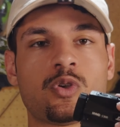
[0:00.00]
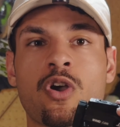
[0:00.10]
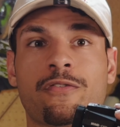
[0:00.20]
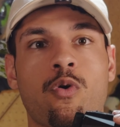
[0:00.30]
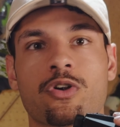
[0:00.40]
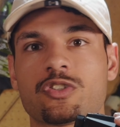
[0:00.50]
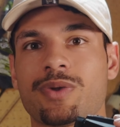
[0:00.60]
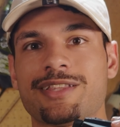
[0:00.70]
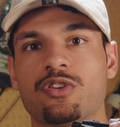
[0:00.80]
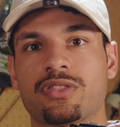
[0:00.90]
Of course,
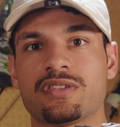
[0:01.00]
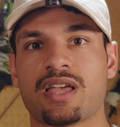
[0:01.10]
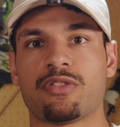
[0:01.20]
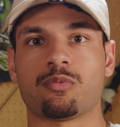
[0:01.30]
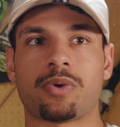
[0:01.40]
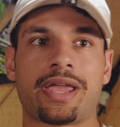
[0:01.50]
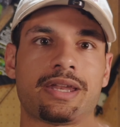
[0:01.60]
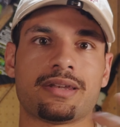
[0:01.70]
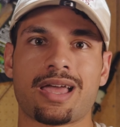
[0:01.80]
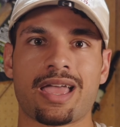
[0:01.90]
when I took this out in the
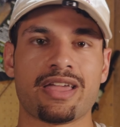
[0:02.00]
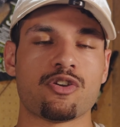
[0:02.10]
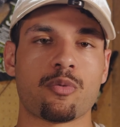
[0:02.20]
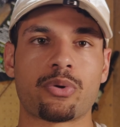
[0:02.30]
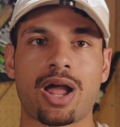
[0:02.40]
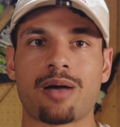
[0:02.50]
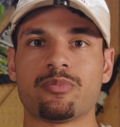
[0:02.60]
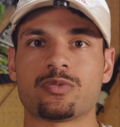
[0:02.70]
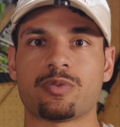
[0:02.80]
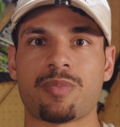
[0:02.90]
rain, I had no
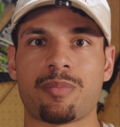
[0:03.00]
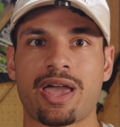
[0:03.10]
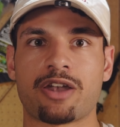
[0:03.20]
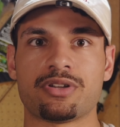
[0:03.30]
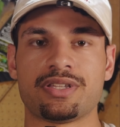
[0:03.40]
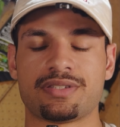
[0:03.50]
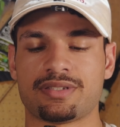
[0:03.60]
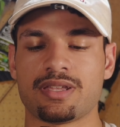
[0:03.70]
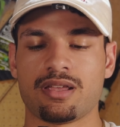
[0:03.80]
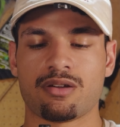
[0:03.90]
problems with my
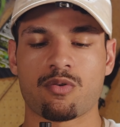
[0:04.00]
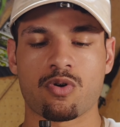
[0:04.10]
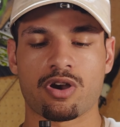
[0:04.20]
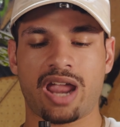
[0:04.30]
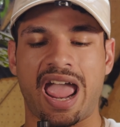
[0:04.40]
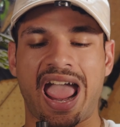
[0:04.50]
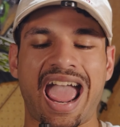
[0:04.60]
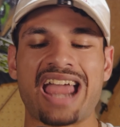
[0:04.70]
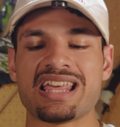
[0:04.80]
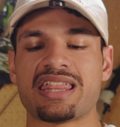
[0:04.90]
batteries or
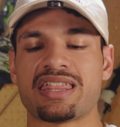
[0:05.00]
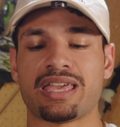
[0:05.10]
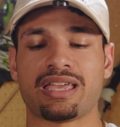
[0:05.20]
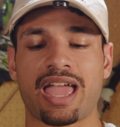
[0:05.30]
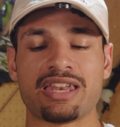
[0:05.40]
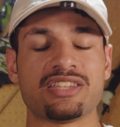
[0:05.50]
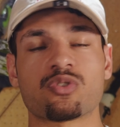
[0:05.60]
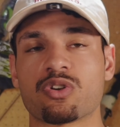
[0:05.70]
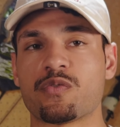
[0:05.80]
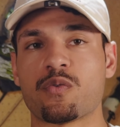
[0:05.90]
anything, any
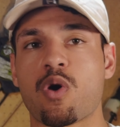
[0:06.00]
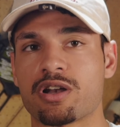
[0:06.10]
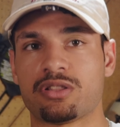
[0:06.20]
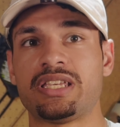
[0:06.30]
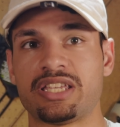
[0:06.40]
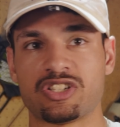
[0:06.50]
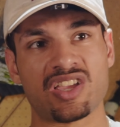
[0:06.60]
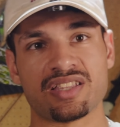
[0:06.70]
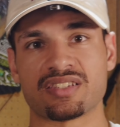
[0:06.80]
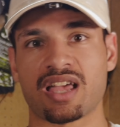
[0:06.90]
sort of water leakage
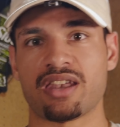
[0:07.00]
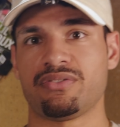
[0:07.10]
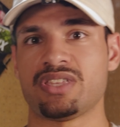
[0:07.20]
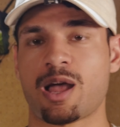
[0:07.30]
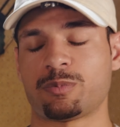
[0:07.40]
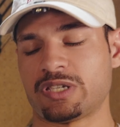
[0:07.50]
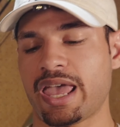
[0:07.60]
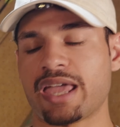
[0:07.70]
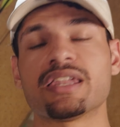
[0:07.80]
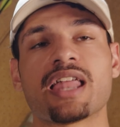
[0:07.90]
inside of the optic,
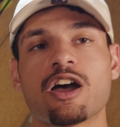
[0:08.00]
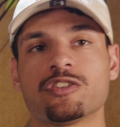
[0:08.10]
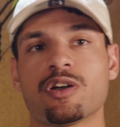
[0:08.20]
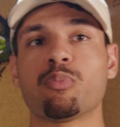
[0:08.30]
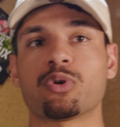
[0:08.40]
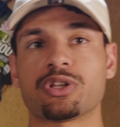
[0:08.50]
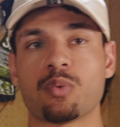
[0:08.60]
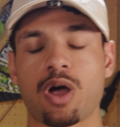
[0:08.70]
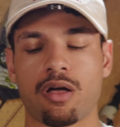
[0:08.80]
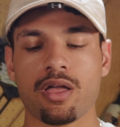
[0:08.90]
and it held up pretty
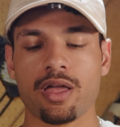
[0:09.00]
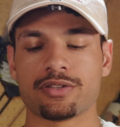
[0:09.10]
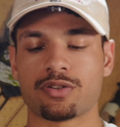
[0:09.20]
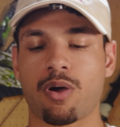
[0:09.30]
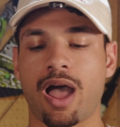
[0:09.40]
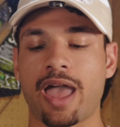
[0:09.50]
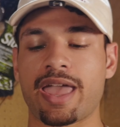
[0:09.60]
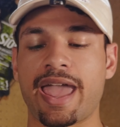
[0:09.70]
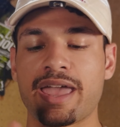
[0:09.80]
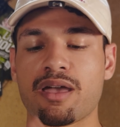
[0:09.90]
well. So
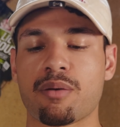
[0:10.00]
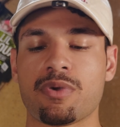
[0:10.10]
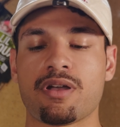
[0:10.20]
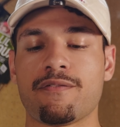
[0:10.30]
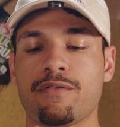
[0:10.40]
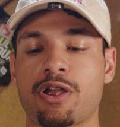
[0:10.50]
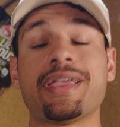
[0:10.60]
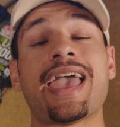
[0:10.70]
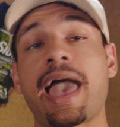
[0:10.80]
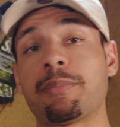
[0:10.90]
I am
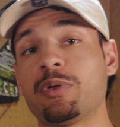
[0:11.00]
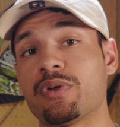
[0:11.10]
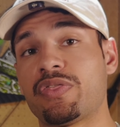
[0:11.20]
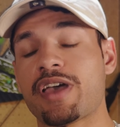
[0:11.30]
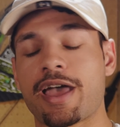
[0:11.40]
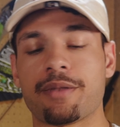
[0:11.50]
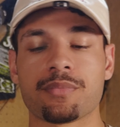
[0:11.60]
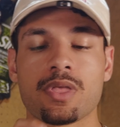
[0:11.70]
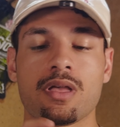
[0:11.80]
very happy with that.